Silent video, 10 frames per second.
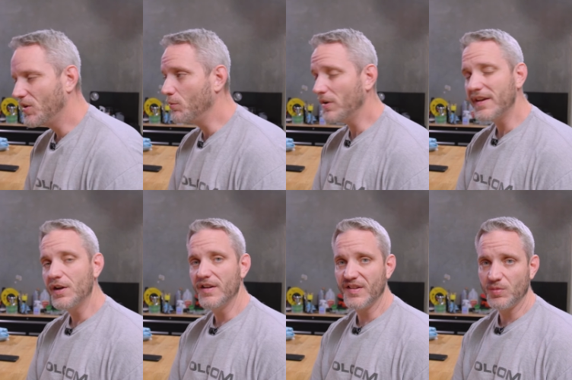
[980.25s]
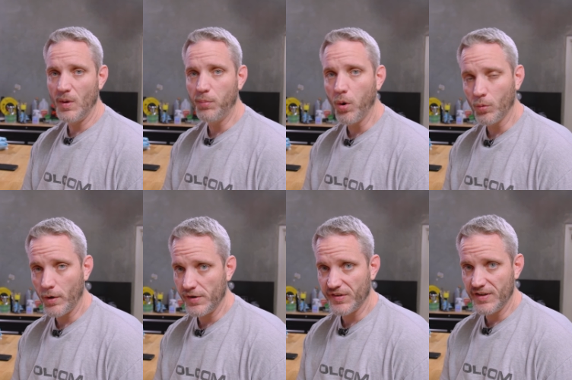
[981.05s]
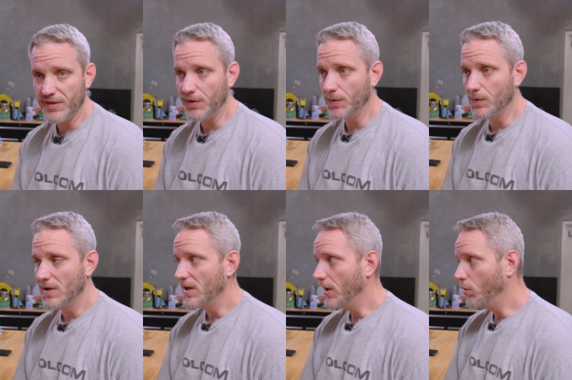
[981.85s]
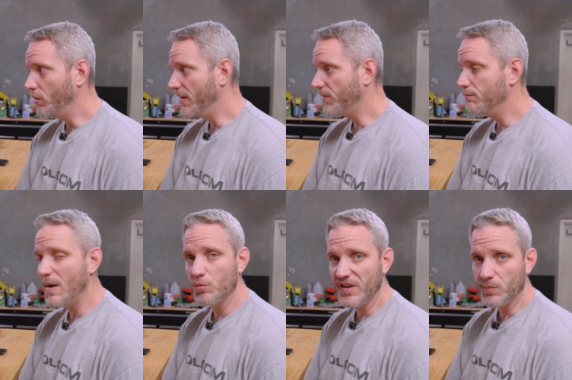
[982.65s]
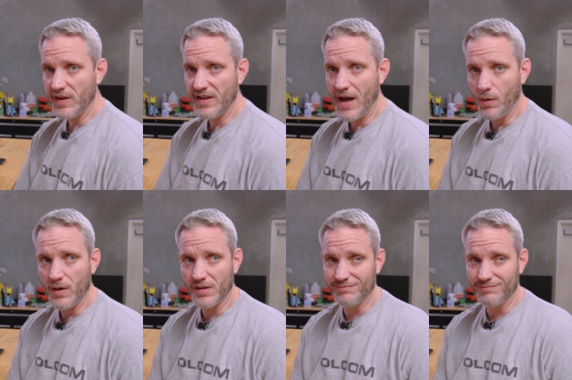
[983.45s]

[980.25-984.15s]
So I'm really curious as to what Port Royal is going to do with memory speed and how